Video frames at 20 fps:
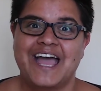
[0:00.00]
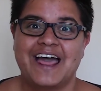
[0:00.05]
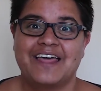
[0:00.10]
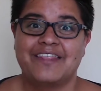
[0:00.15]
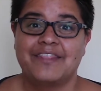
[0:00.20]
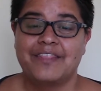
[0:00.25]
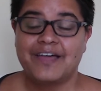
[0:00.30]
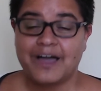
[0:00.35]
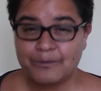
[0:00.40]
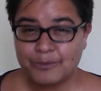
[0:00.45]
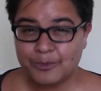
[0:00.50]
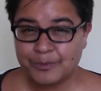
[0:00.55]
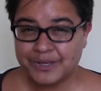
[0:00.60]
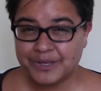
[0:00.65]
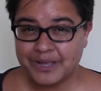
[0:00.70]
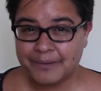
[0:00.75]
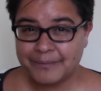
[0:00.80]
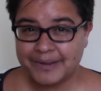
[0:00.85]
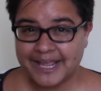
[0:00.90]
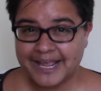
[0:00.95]
That will be
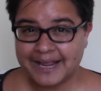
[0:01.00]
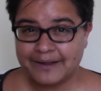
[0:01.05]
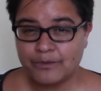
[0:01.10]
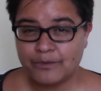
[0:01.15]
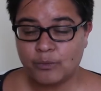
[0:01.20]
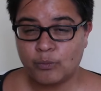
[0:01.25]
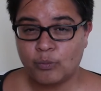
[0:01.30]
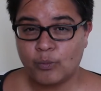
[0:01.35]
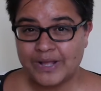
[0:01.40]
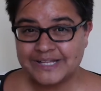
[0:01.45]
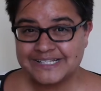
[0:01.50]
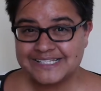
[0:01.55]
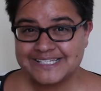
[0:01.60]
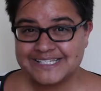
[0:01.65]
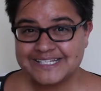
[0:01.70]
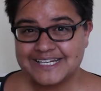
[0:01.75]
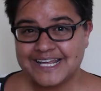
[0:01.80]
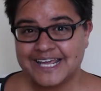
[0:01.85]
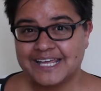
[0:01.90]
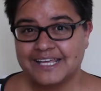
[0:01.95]
coming out on
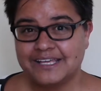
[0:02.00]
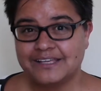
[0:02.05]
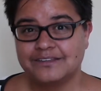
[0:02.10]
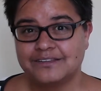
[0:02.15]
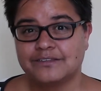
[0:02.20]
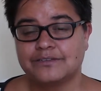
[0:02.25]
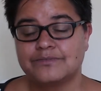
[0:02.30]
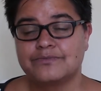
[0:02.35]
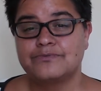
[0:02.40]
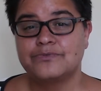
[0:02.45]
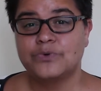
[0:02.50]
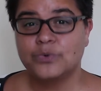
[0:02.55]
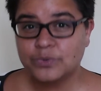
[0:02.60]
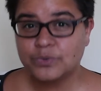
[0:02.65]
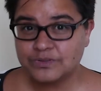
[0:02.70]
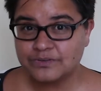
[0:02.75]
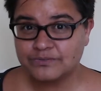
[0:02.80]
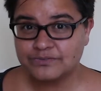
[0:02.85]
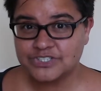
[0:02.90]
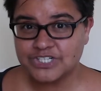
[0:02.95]
Wednesday, the
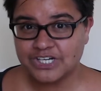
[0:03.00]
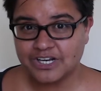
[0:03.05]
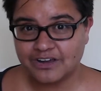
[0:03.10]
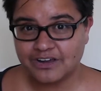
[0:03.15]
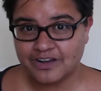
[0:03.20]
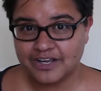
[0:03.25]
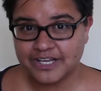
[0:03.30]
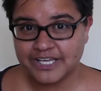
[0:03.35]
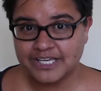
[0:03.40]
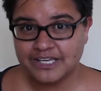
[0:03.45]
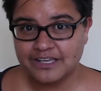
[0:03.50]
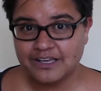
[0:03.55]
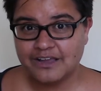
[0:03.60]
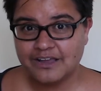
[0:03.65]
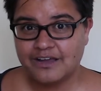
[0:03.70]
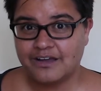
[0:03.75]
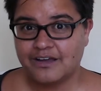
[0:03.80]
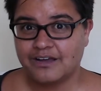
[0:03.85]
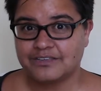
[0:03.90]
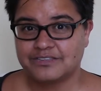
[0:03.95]
4th of July.
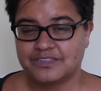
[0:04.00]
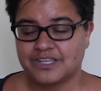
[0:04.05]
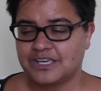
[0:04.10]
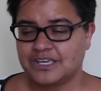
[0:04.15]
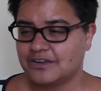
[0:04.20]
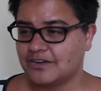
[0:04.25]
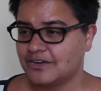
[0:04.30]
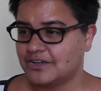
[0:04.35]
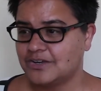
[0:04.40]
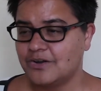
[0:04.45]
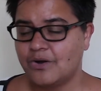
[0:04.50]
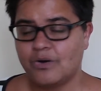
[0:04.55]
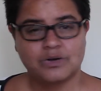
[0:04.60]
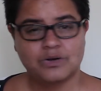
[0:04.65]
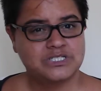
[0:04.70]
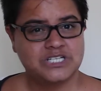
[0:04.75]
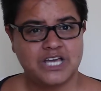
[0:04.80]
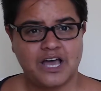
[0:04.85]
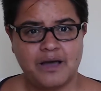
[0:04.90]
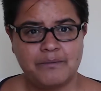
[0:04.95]
I think I
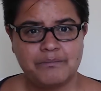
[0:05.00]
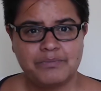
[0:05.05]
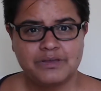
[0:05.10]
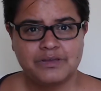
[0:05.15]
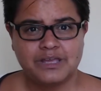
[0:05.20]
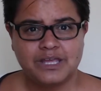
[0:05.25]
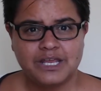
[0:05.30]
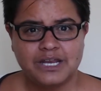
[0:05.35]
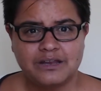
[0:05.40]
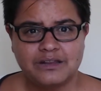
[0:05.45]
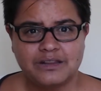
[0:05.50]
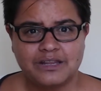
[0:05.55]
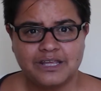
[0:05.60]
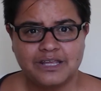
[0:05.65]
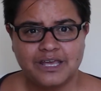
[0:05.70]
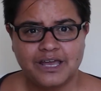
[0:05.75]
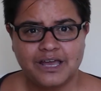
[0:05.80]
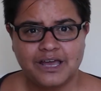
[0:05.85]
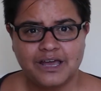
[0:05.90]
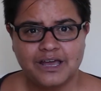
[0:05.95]
cocked up
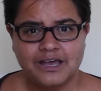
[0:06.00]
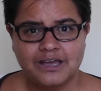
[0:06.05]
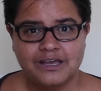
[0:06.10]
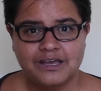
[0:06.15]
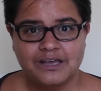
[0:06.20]
in the